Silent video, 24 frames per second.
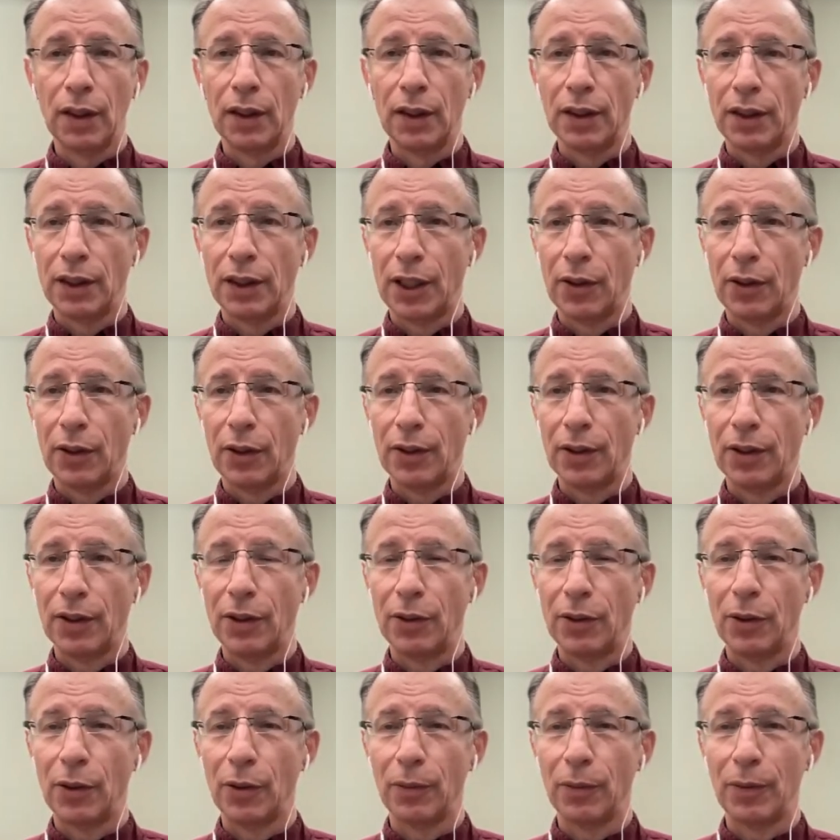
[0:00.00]
Sharon,
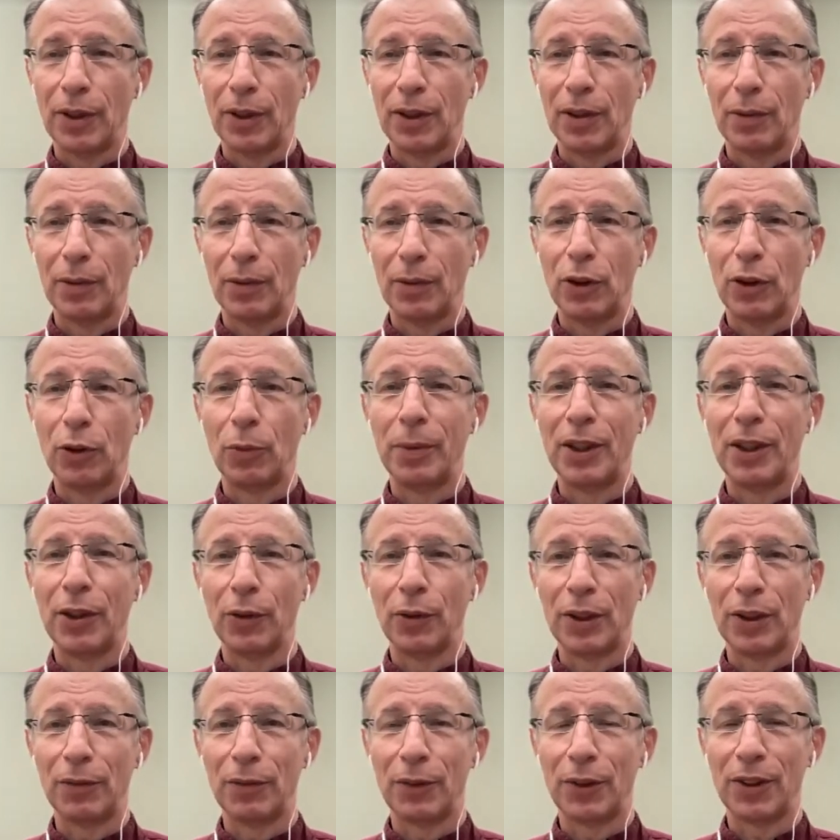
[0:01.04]
you'll be
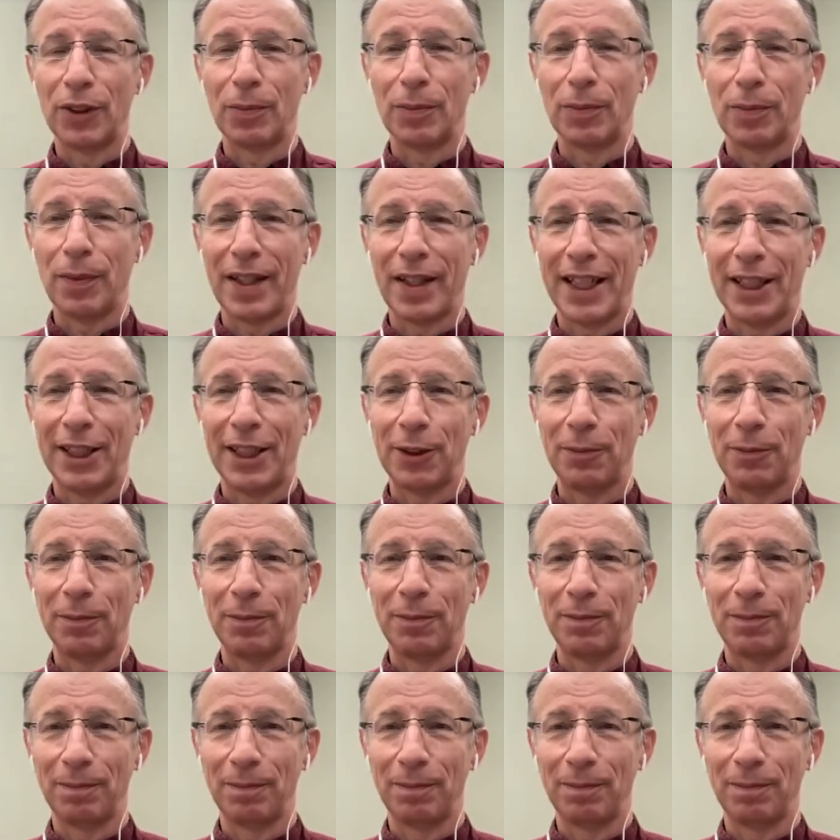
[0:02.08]
going first. Thank you.